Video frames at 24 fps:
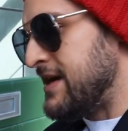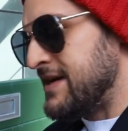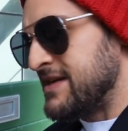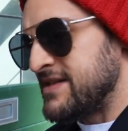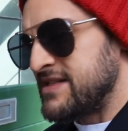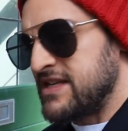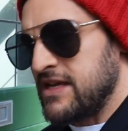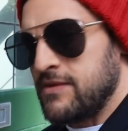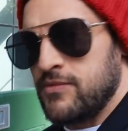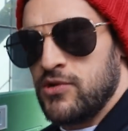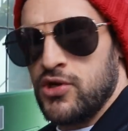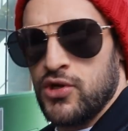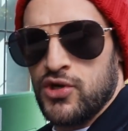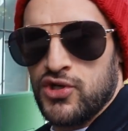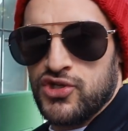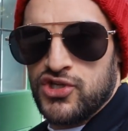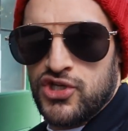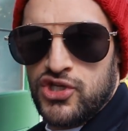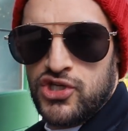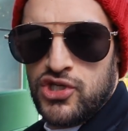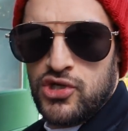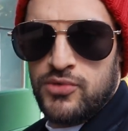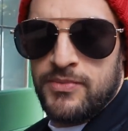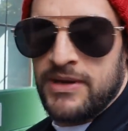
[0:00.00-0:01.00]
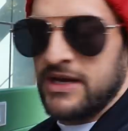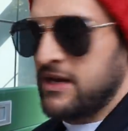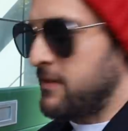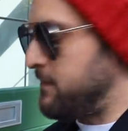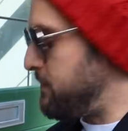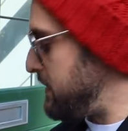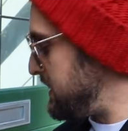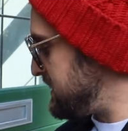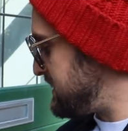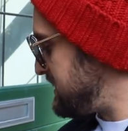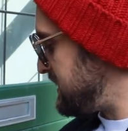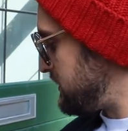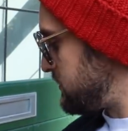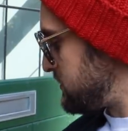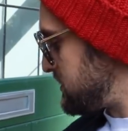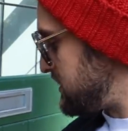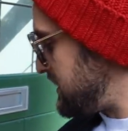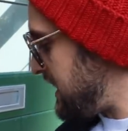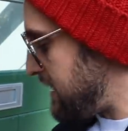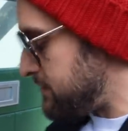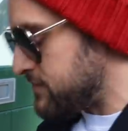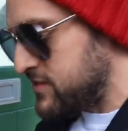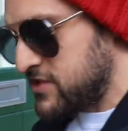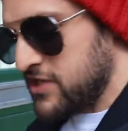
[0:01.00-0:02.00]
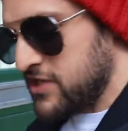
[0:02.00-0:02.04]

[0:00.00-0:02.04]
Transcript: seem huge to you make a big deal to them.